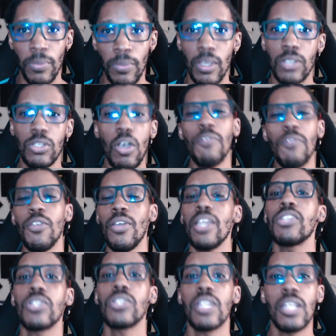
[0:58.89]
So if you're
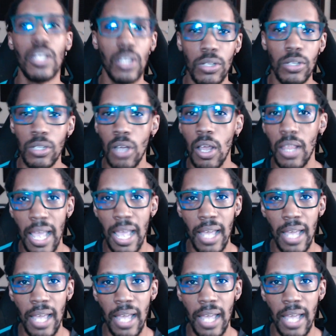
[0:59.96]
interested in learning all that,